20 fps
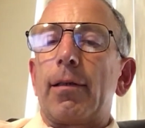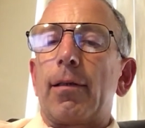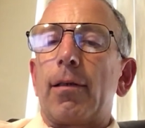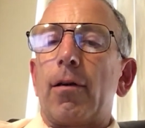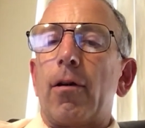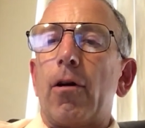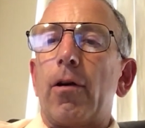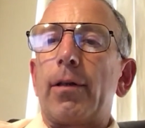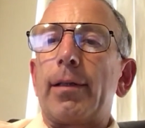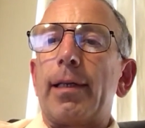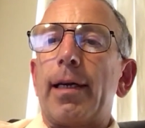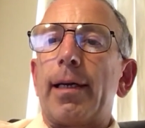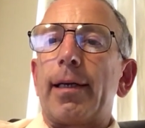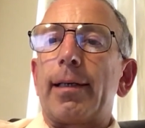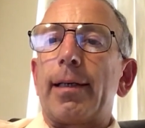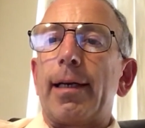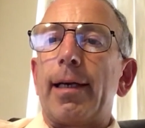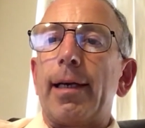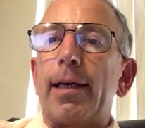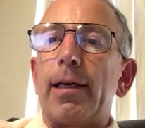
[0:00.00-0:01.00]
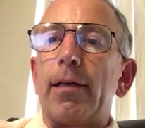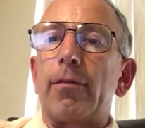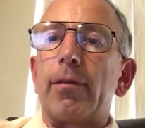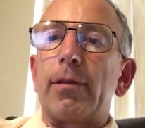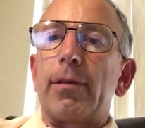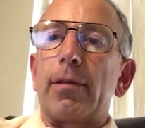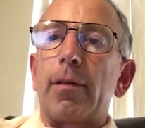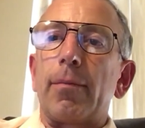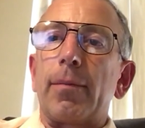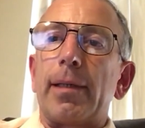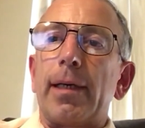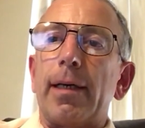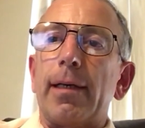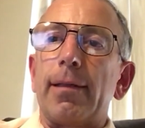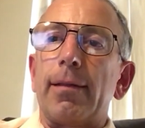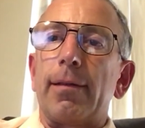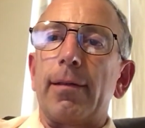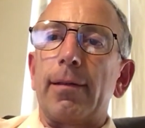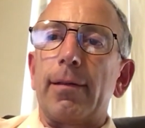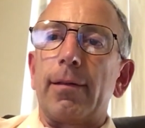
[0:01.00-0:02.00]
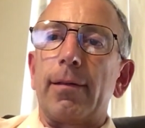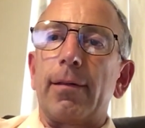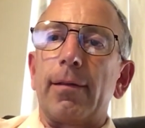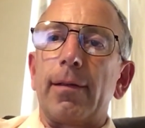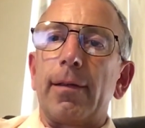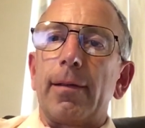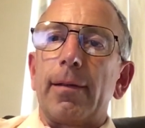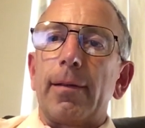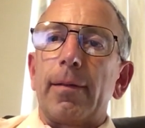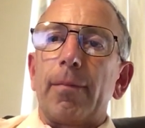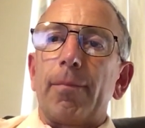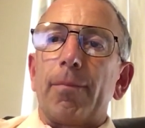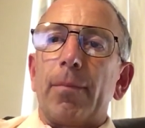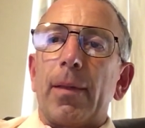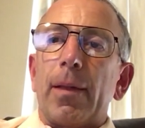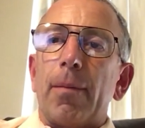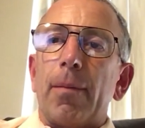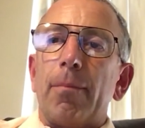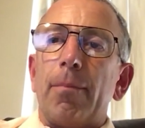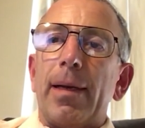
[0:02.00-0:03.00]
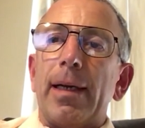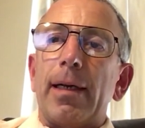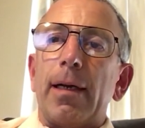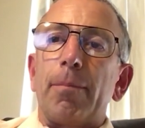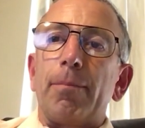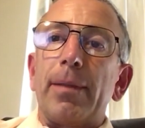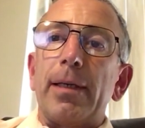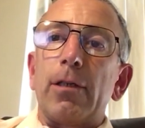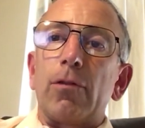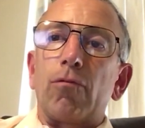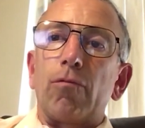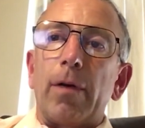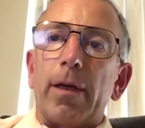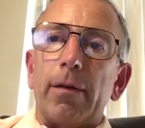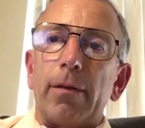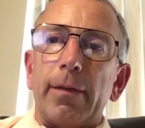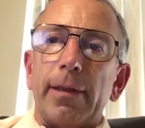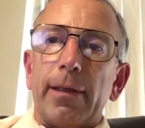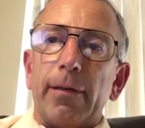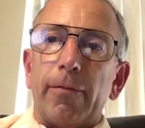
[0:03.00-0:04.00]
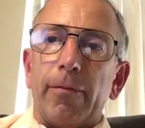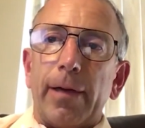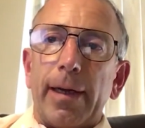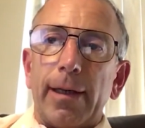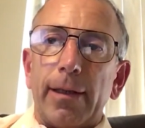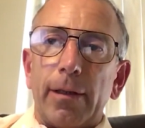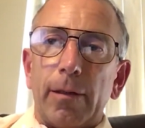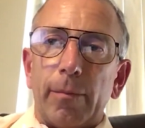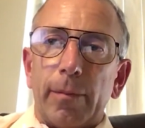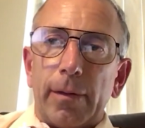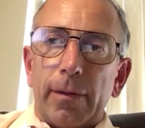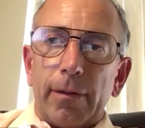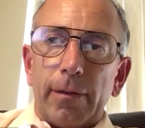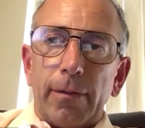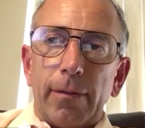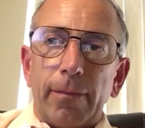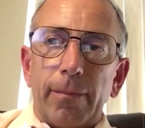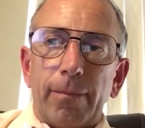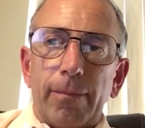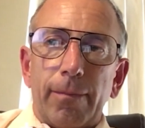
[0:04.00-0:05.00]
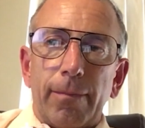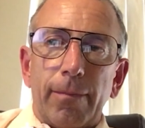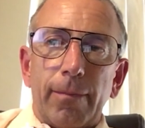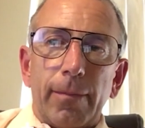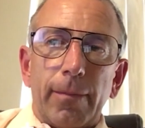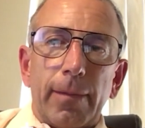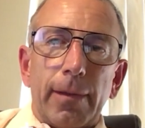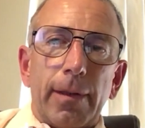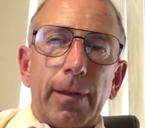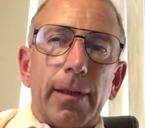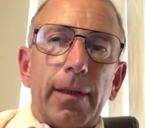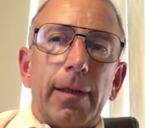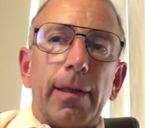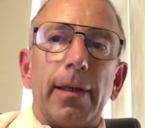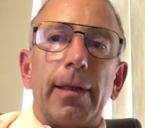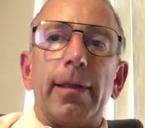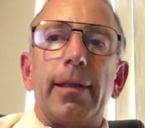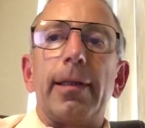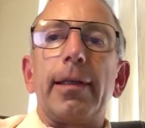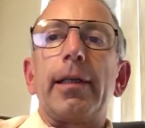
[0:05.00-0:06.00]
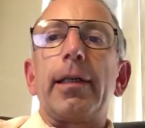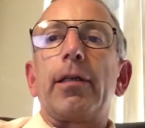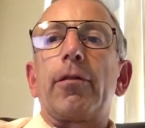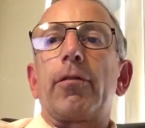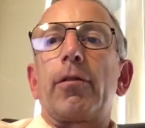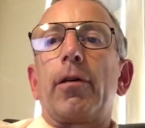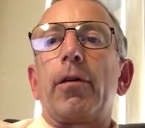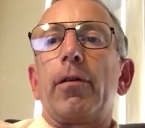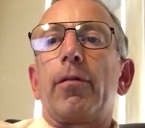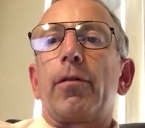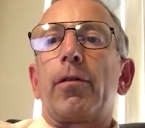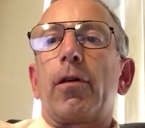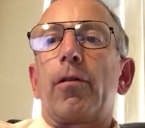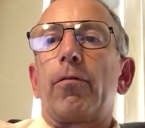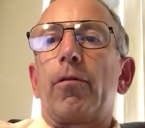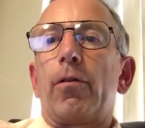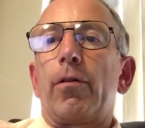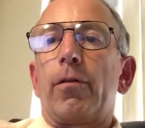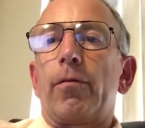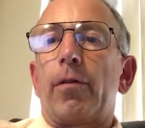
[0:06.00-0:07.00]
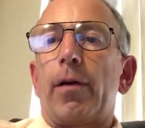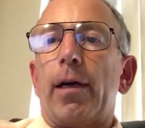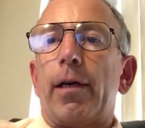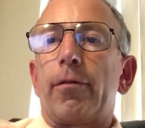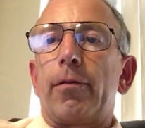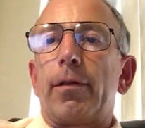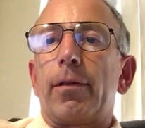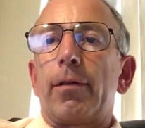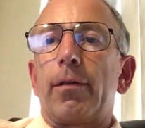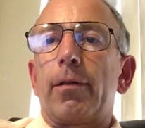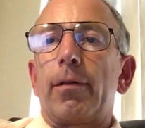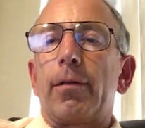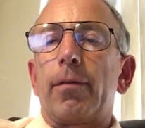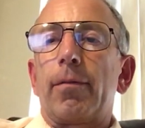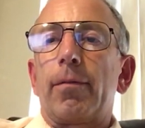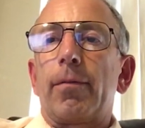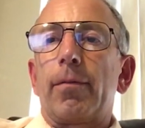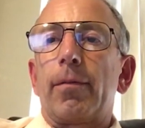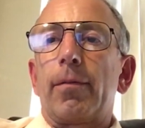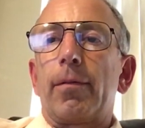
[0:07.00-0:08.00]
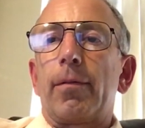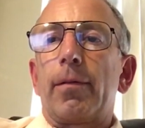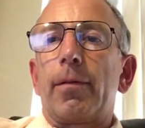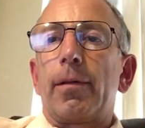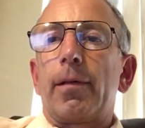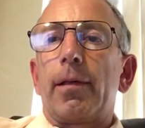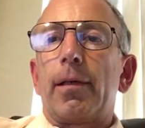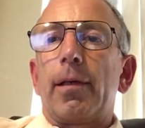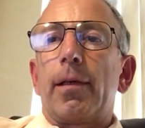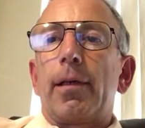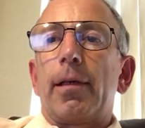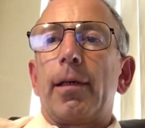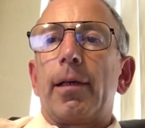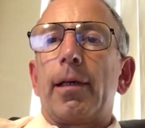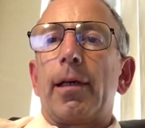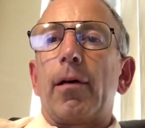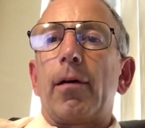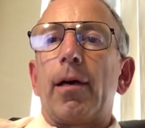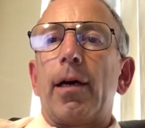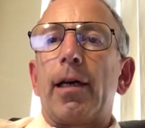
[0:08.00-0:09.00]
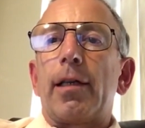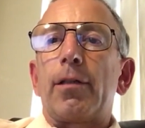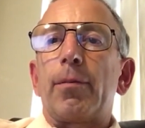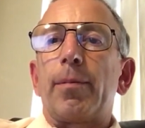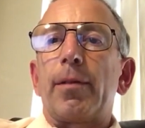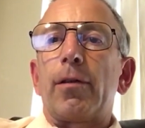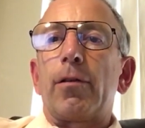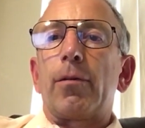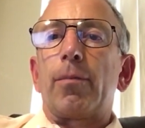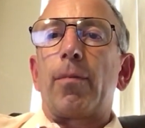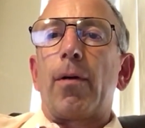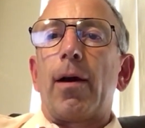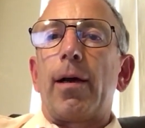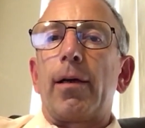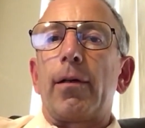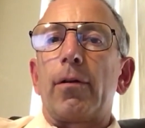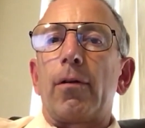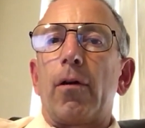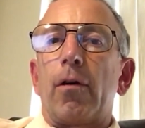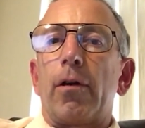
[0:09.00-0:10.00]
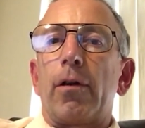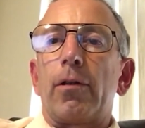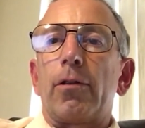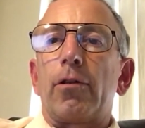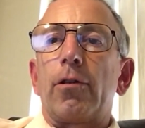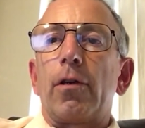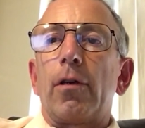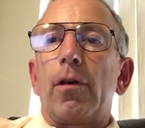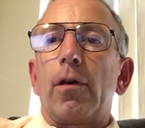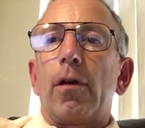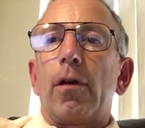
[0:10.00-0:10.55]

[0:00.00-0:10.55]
cardiac care in some cases may not be as readily available in the era of coronavirus. Now, hospitals by and large